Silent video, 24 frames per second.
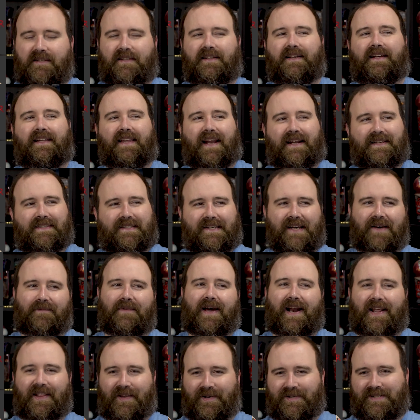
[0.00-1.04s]
that has come
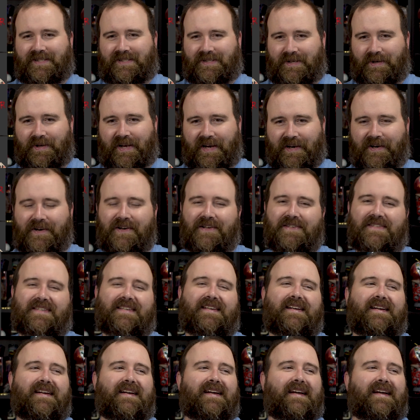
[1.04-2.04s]
out of those 2 years